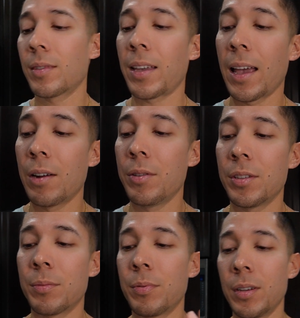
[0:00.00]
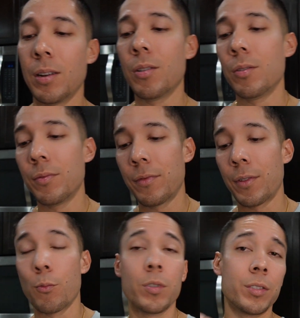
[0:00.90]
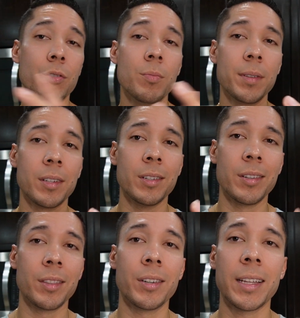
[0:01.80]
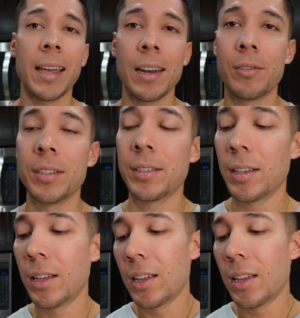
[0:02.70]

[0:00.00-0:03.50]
Calories is pretty low. For one scoop is 130 calories.